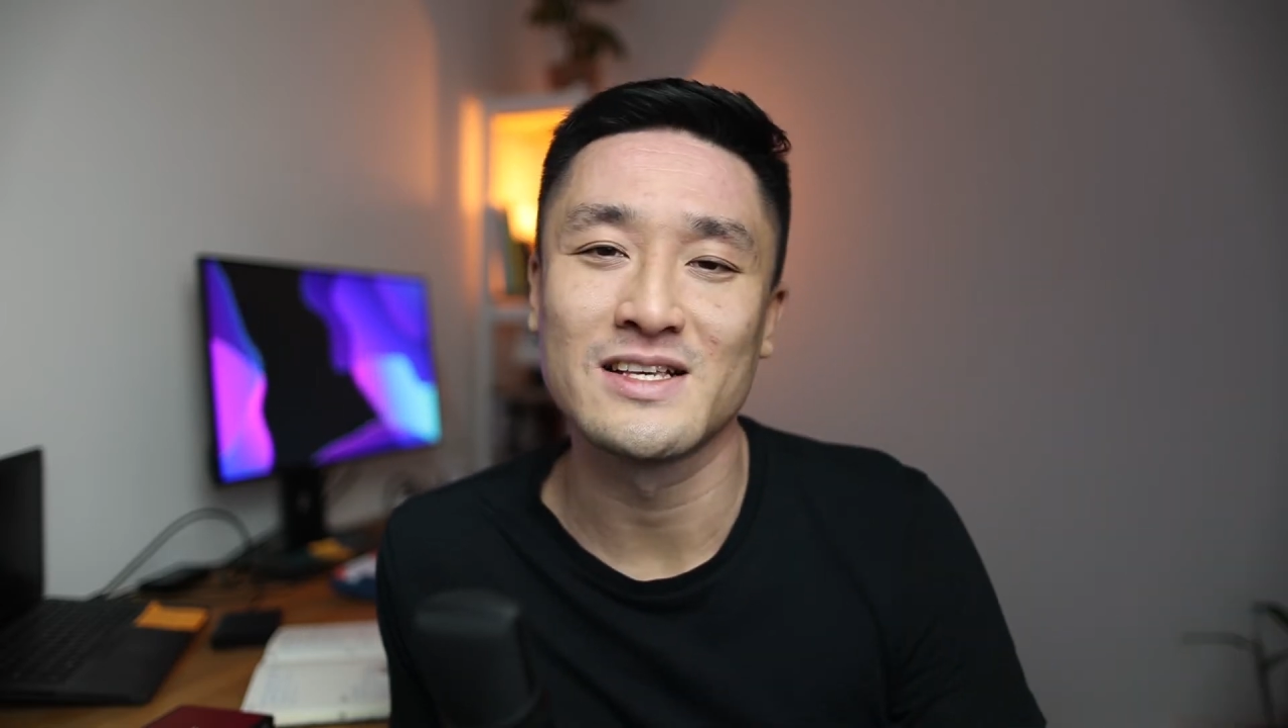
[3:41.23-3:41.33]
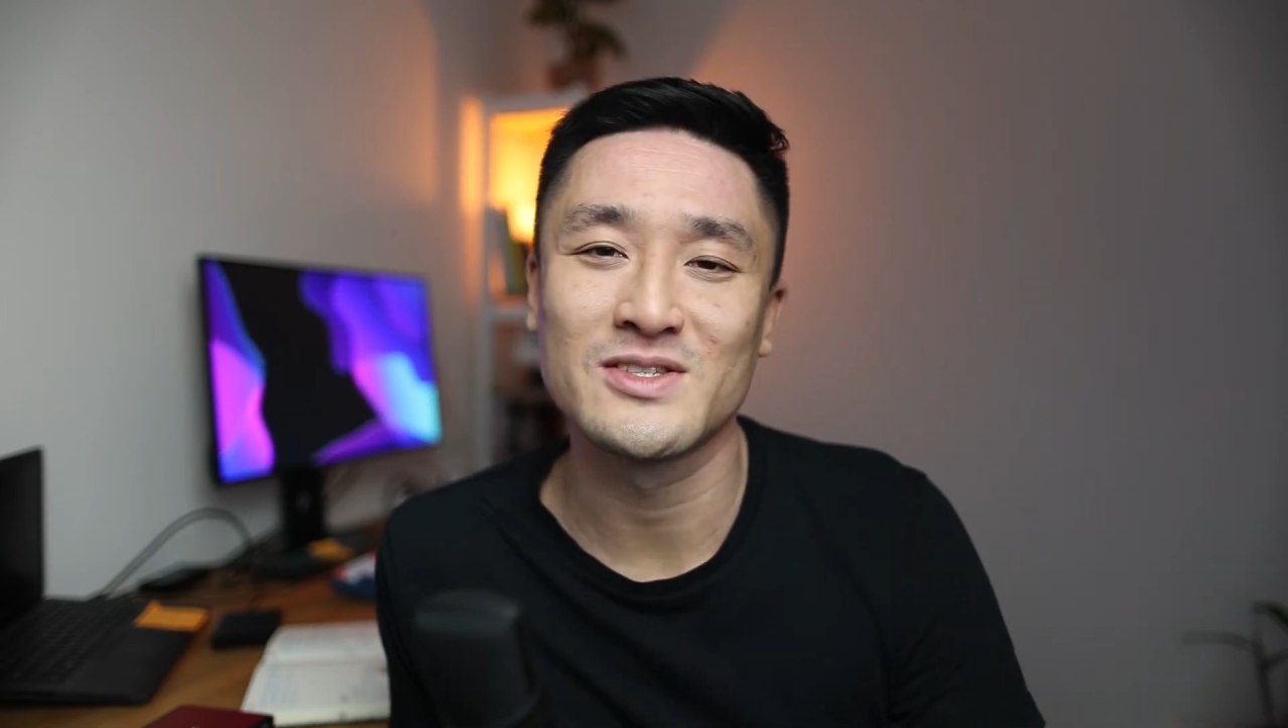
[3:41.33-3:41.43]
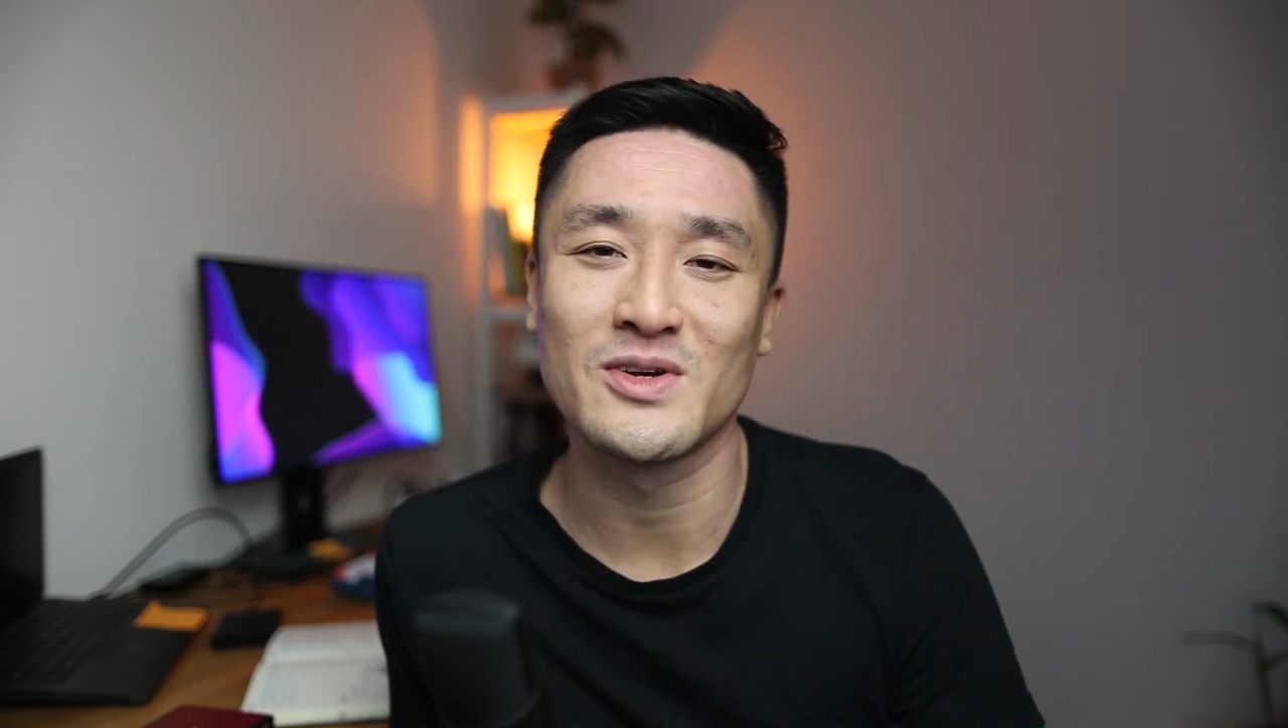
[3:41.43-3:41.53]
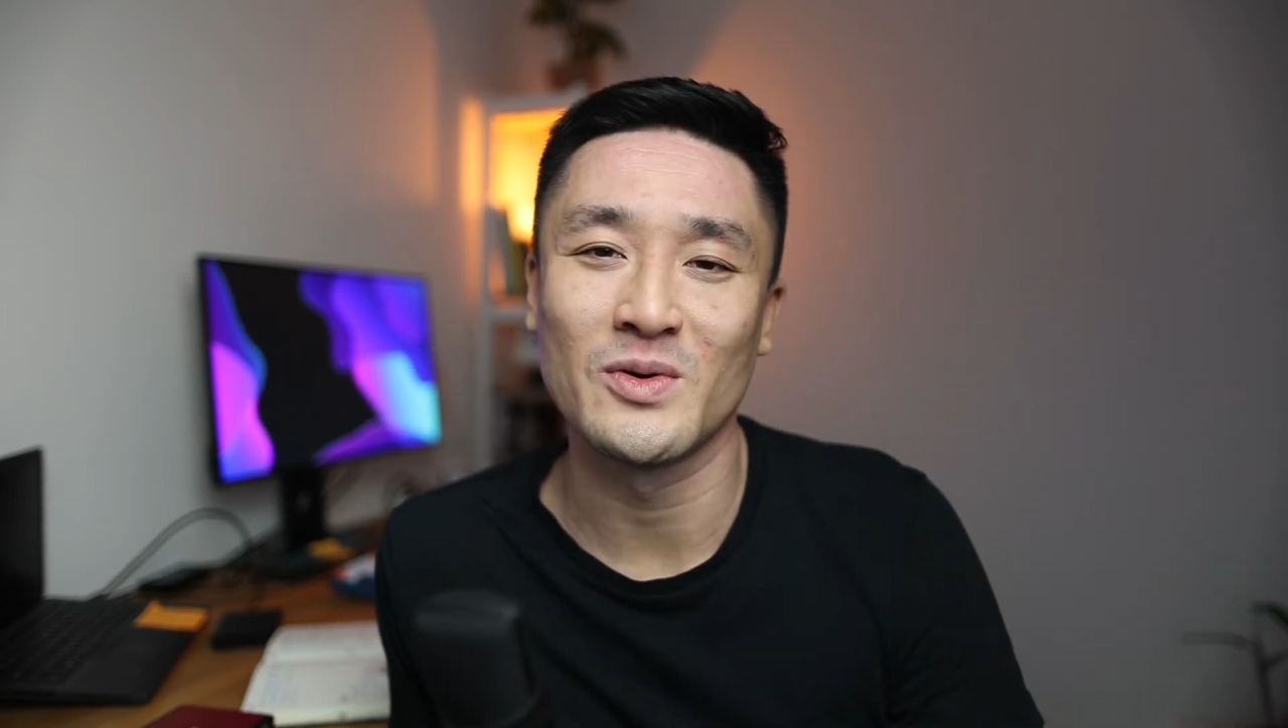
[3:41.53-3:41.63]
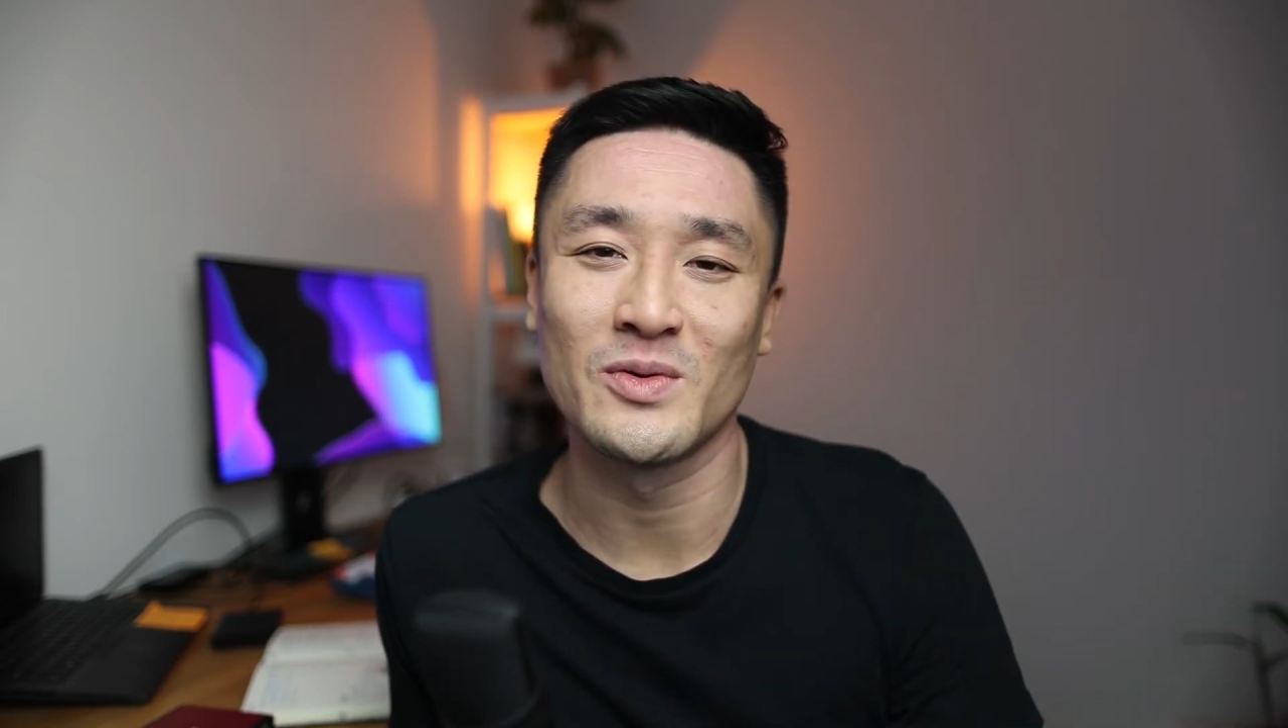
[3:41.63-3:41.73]

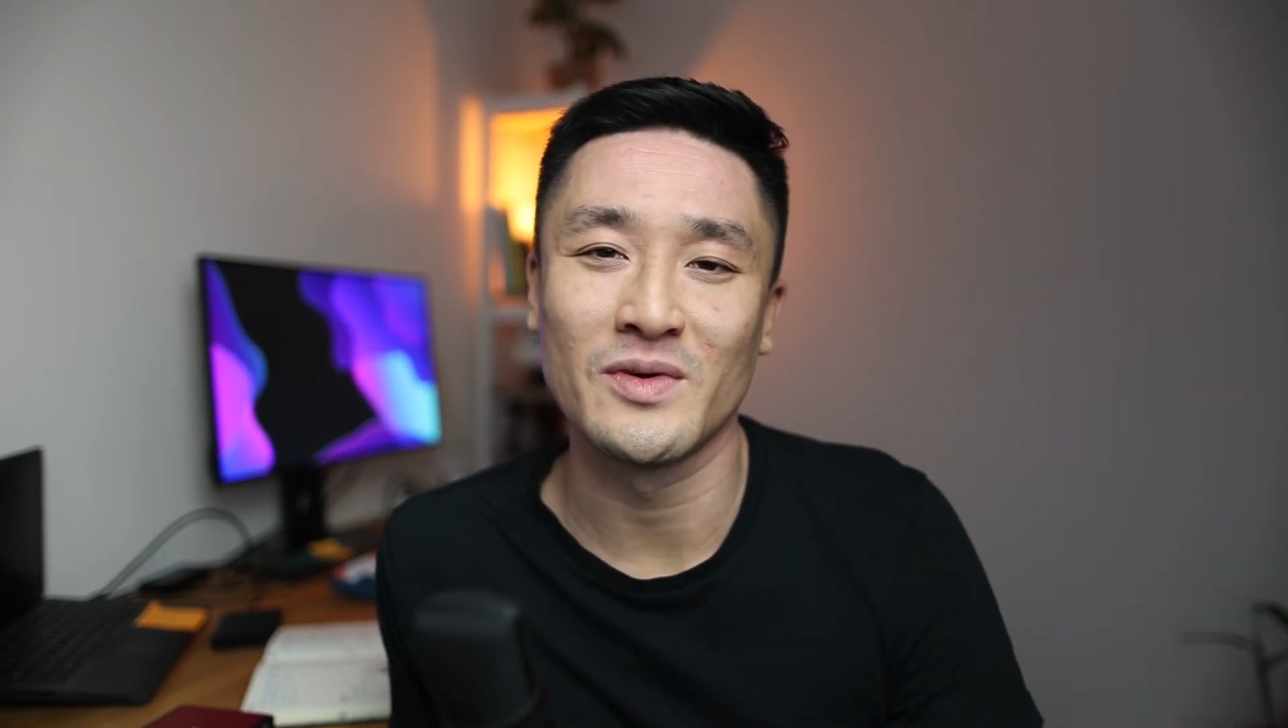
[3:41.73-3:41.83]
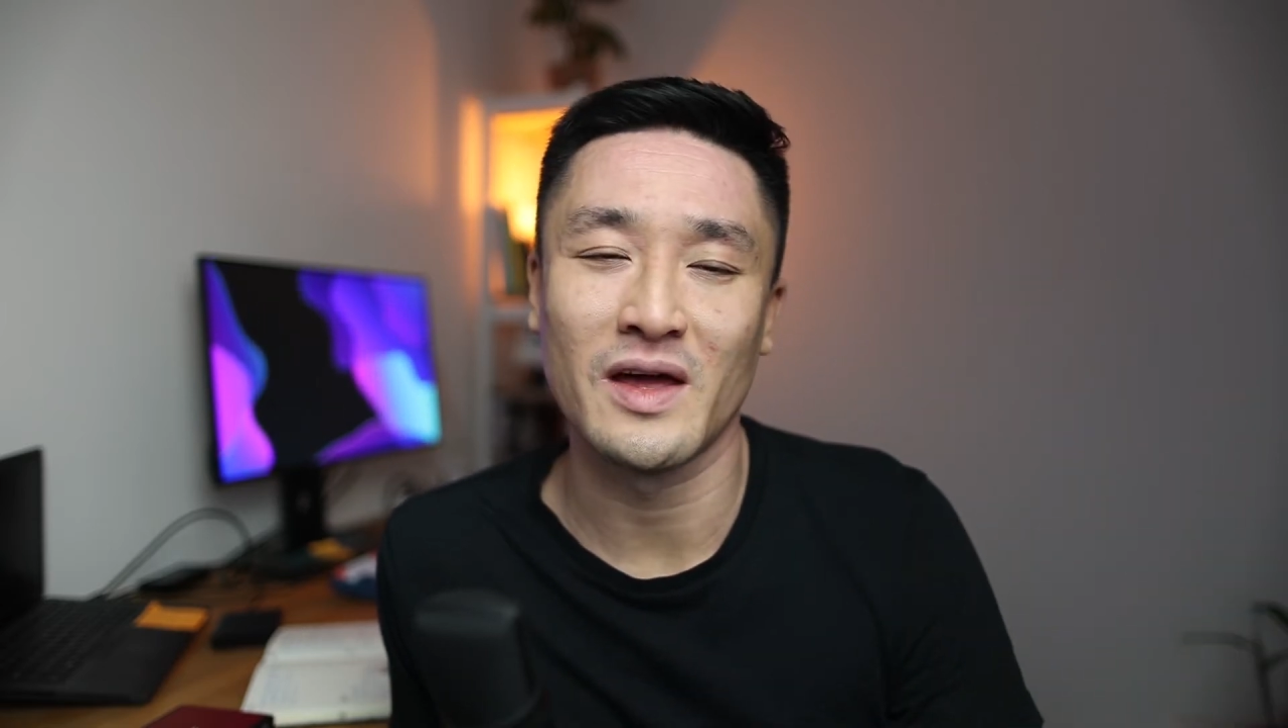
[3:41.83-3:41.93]
So